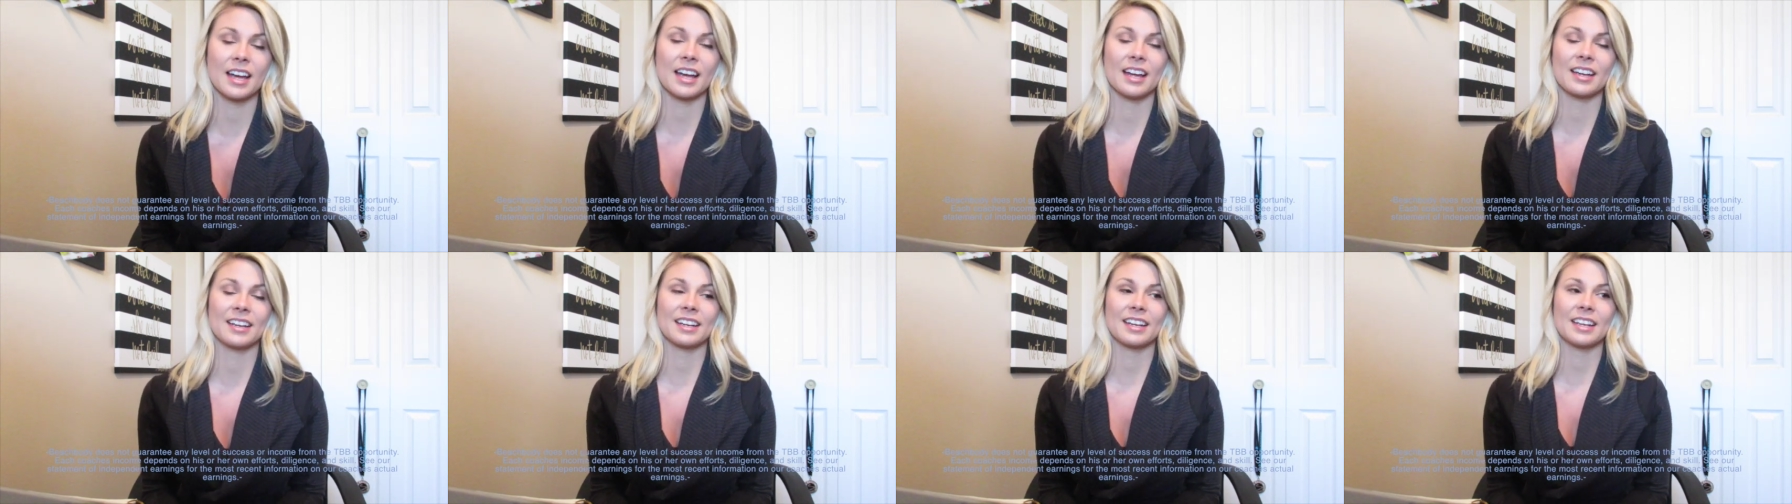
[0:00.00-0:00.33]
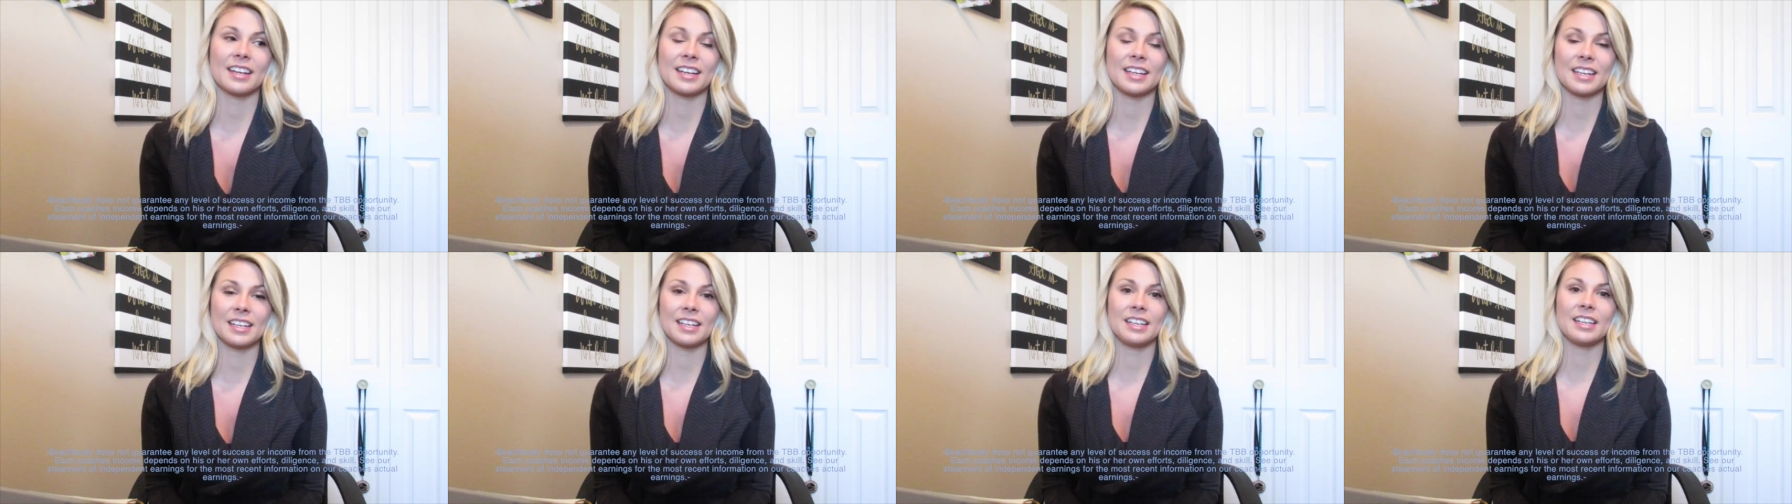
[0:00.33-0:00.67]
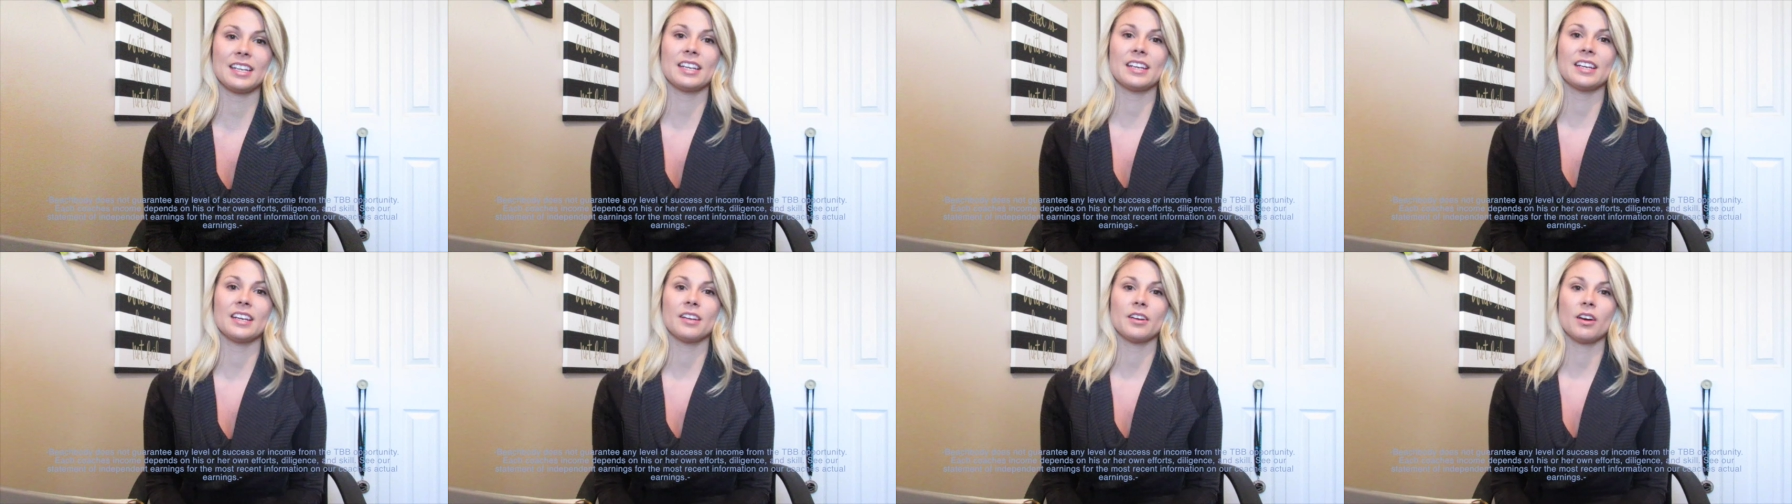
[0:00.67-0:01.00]
and
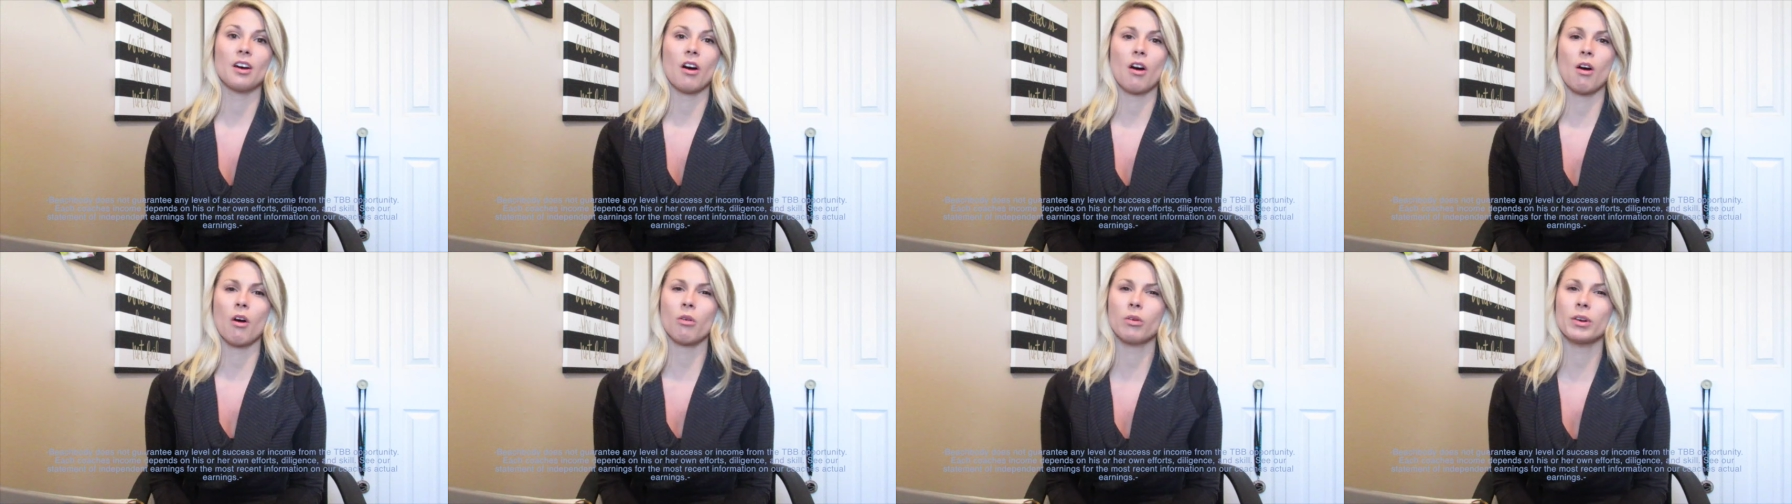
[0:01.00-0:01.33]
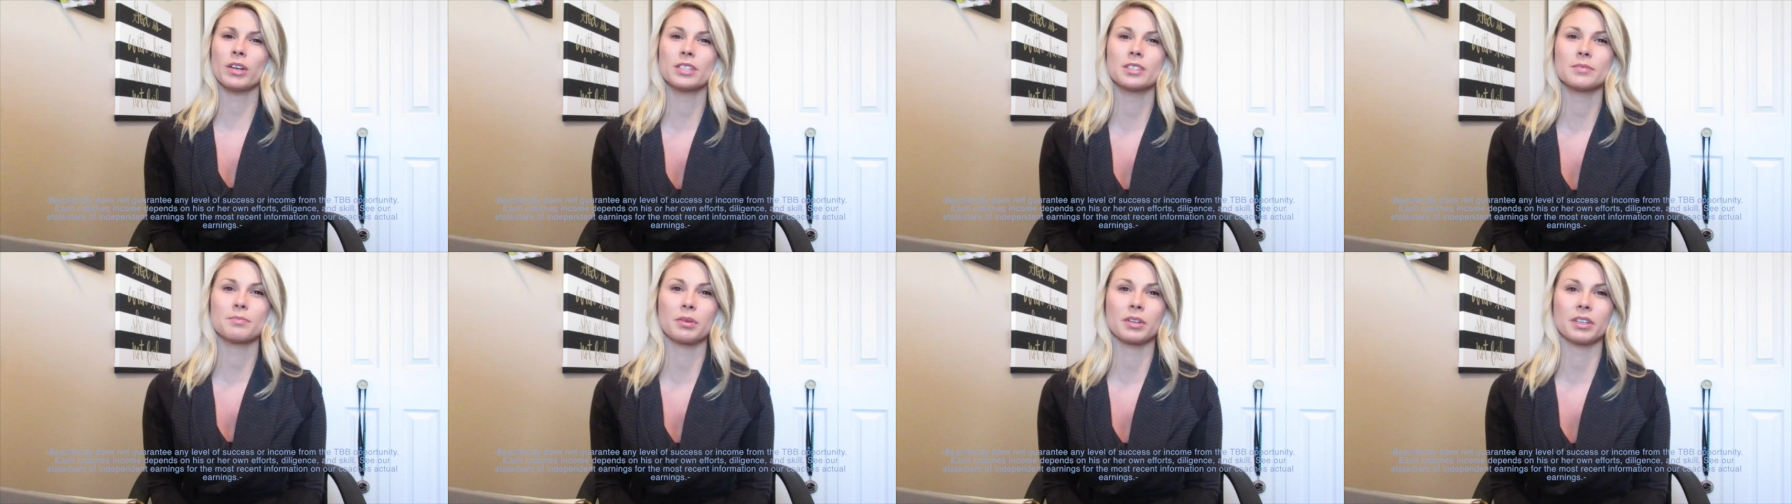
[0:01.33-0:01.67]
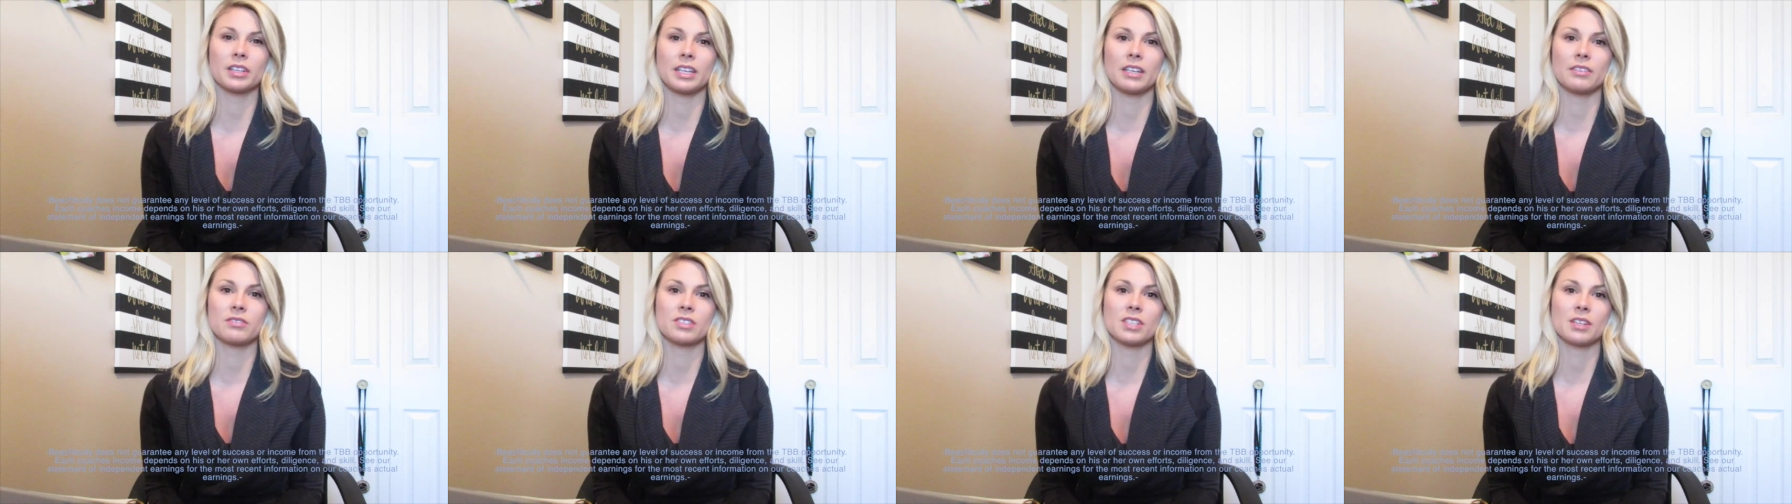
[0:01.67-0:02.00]
he always
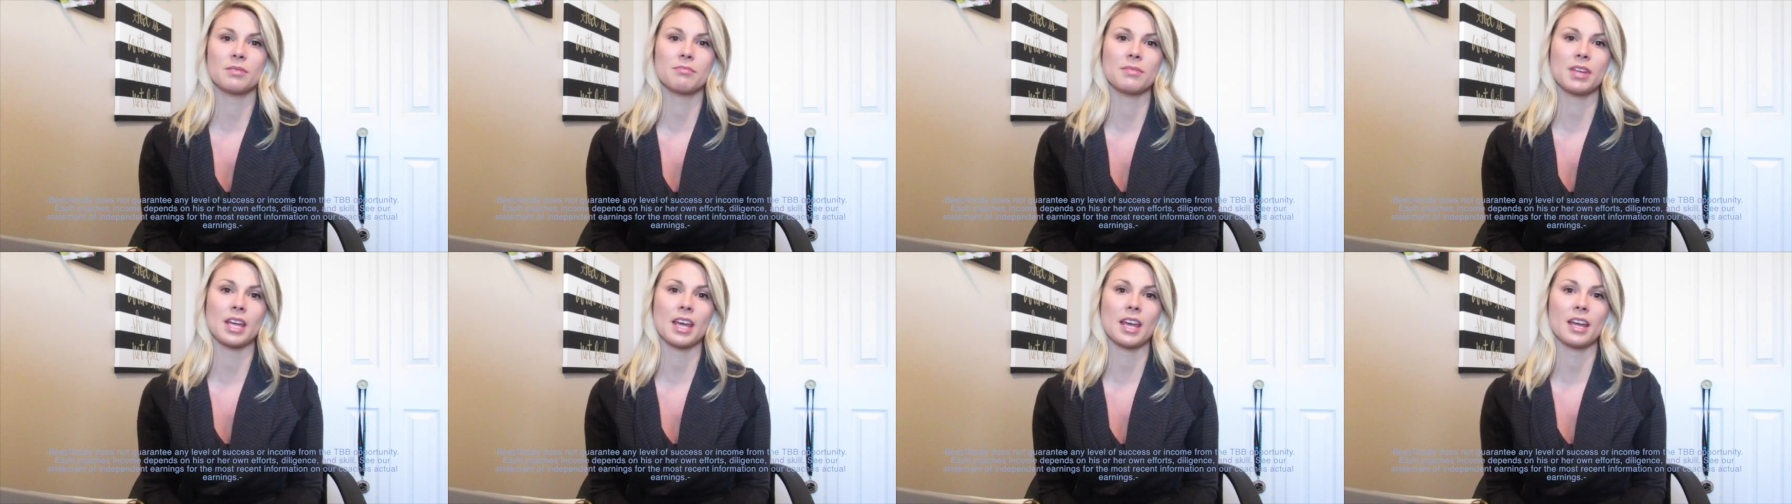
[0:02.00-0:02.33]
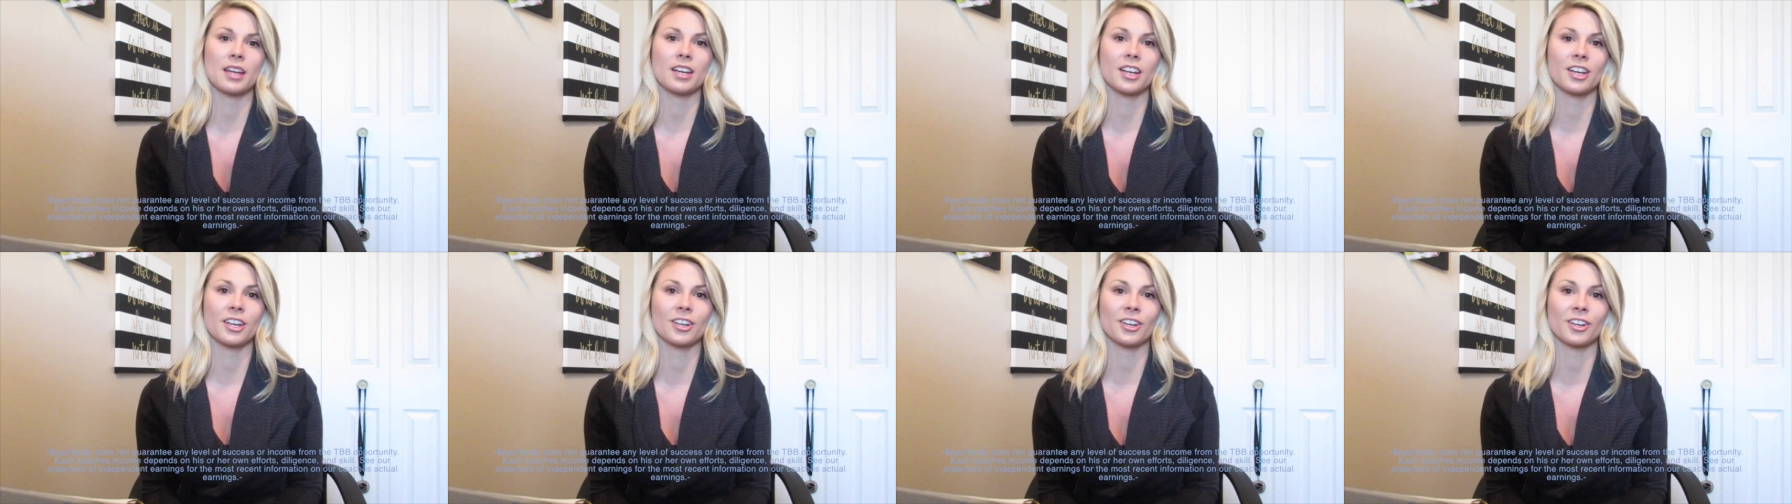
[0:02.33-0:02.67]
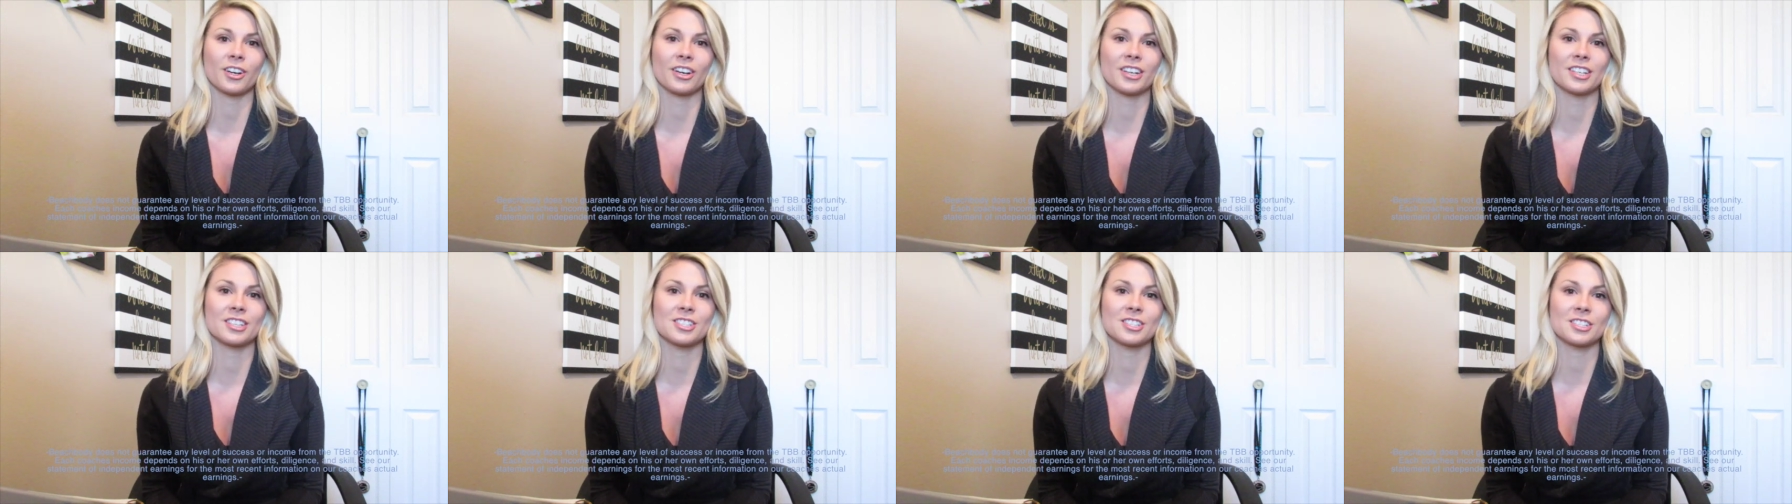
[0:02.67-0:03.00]
believes in me and
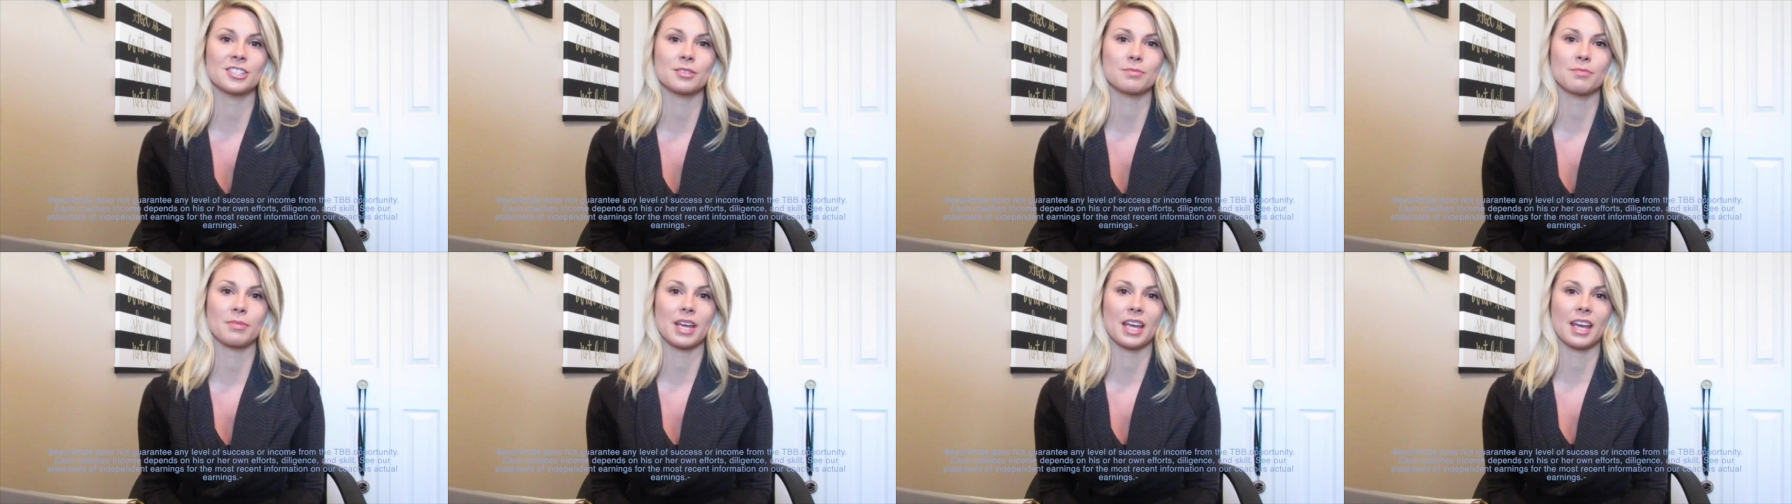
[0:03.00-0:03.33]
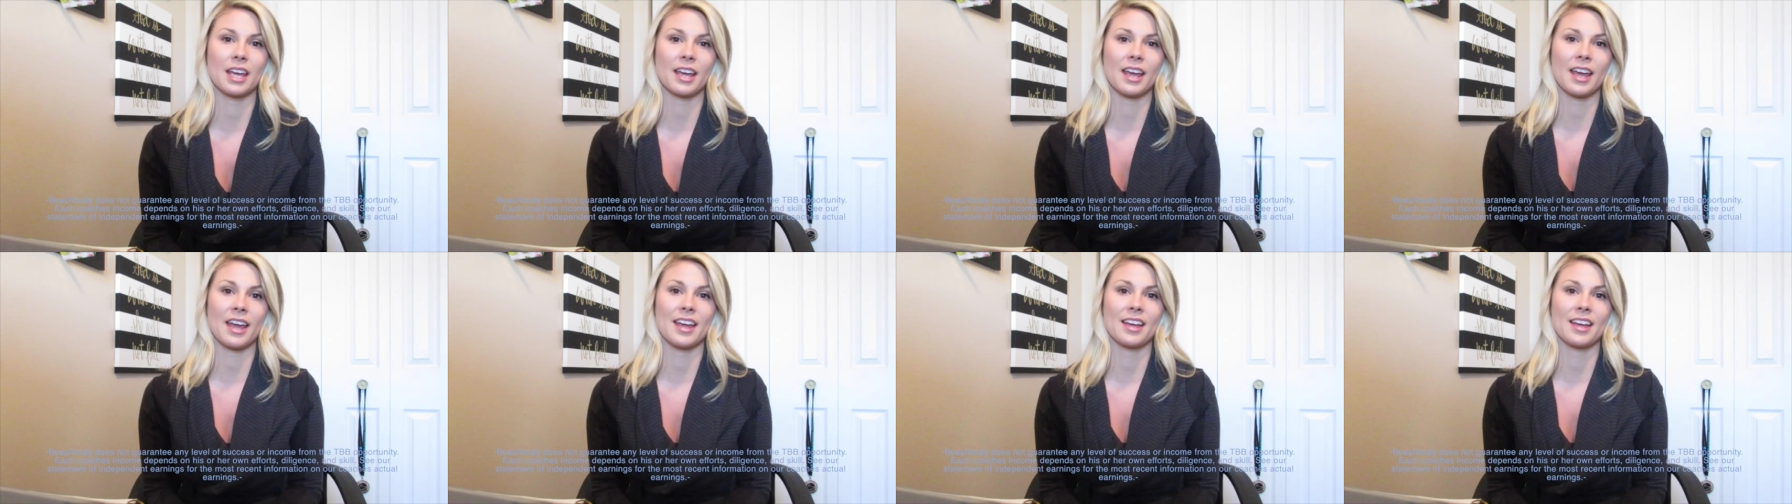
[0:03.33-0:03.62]
encourages me.